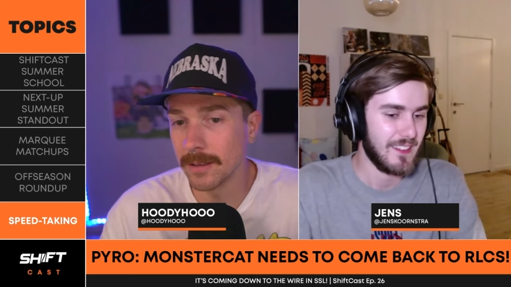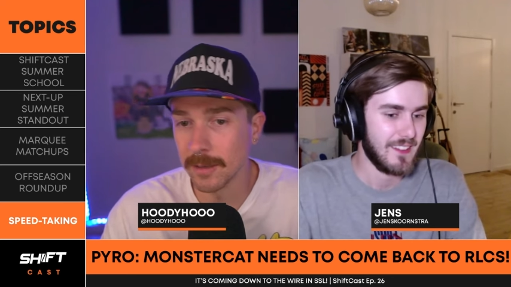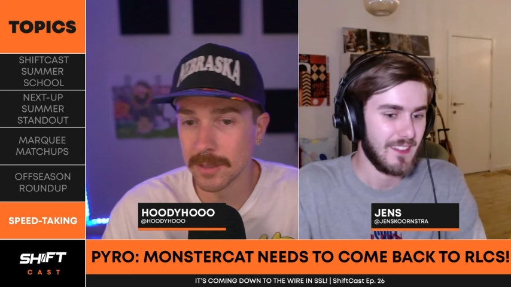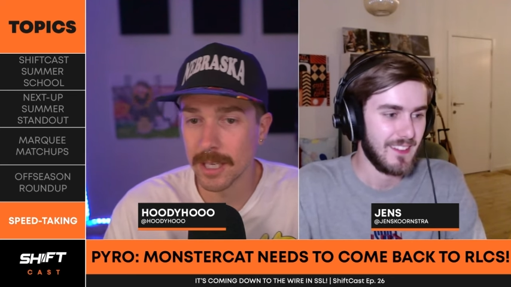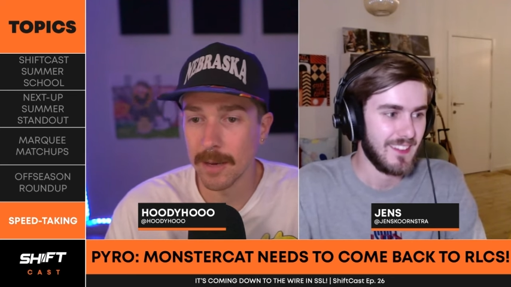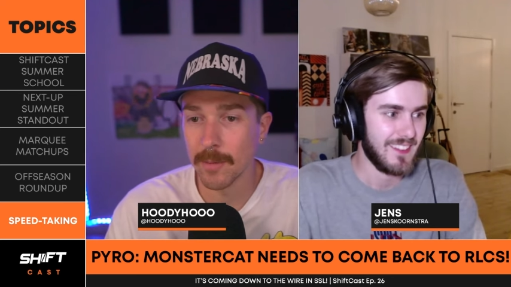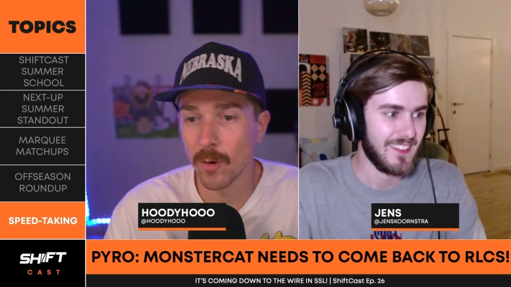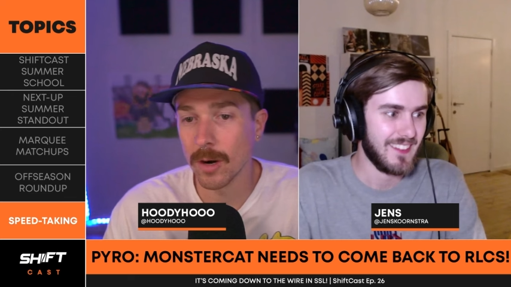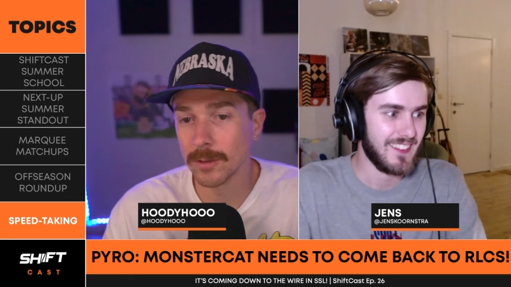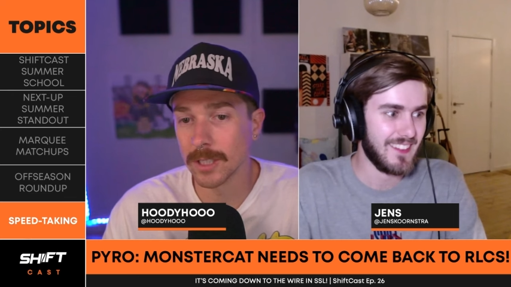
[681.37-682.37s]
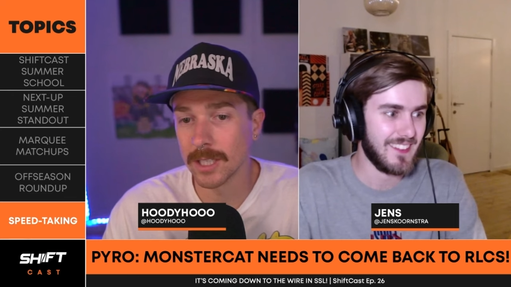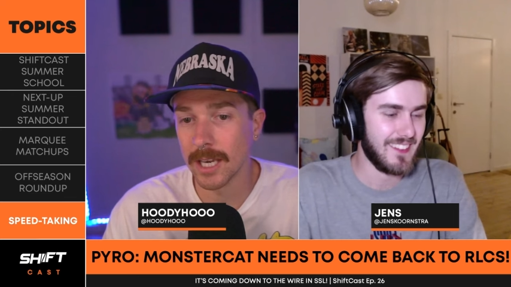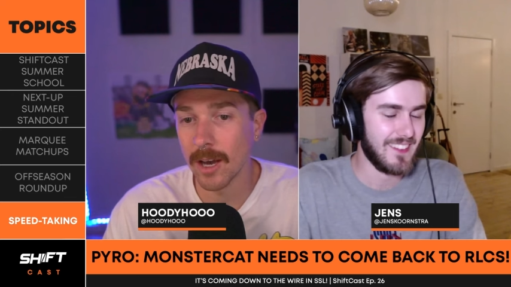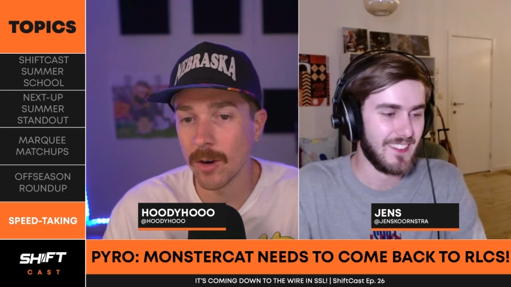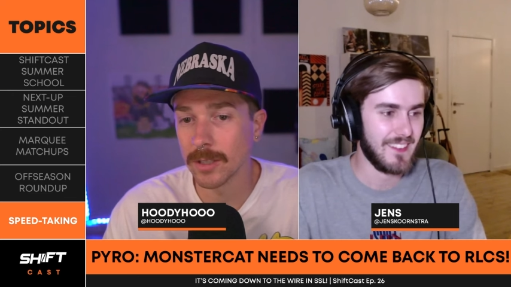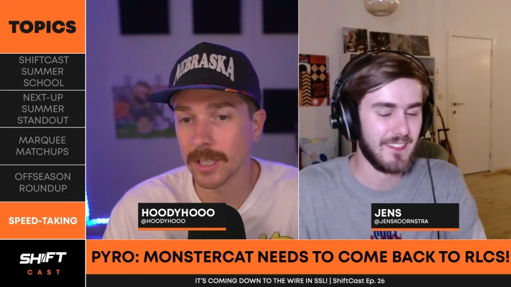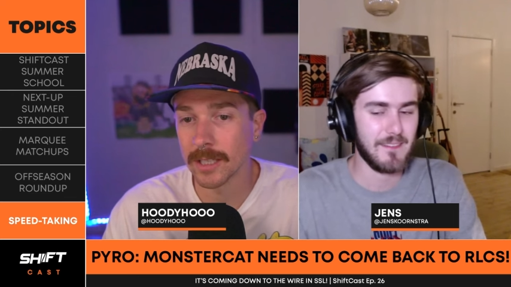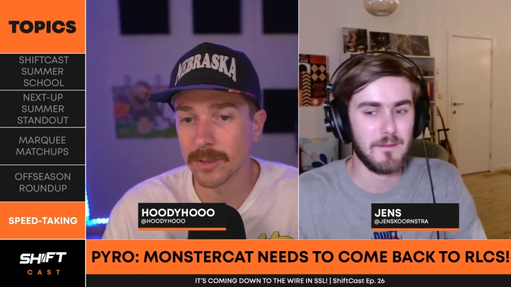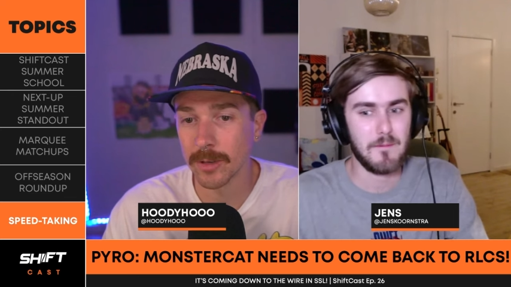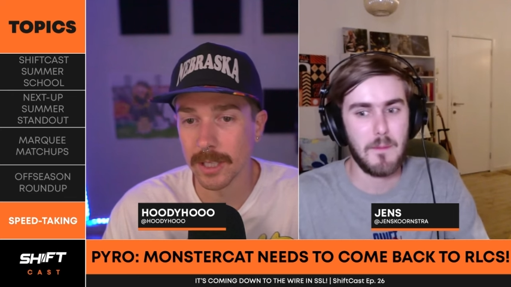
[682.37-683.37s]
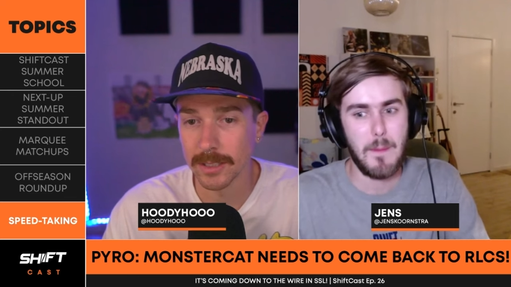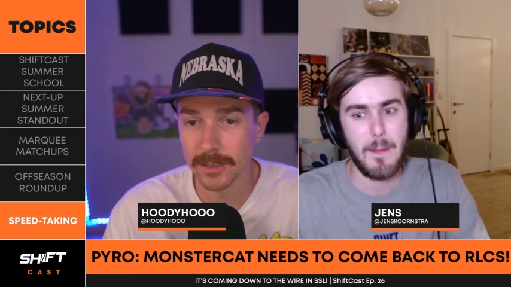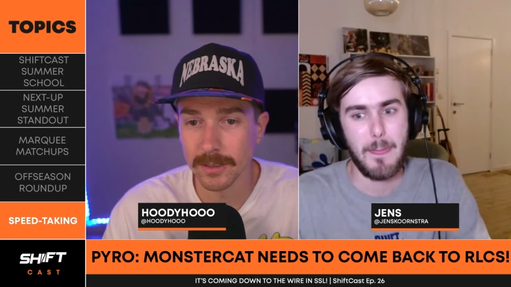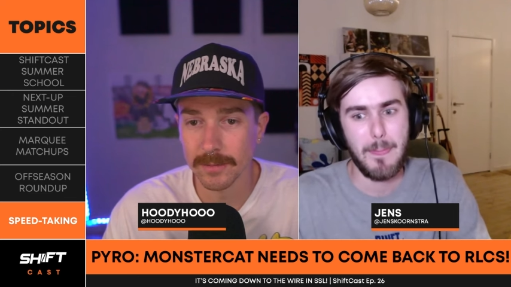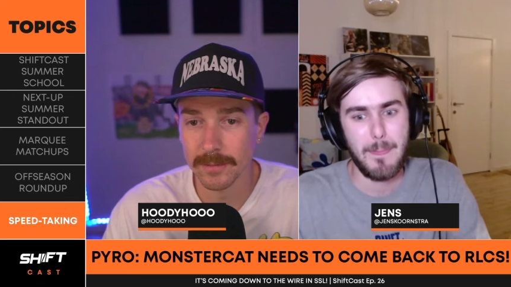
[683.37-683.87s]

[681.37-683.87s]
Speaker 1: dubstep, or I would just say, oh, it's like Skrillex.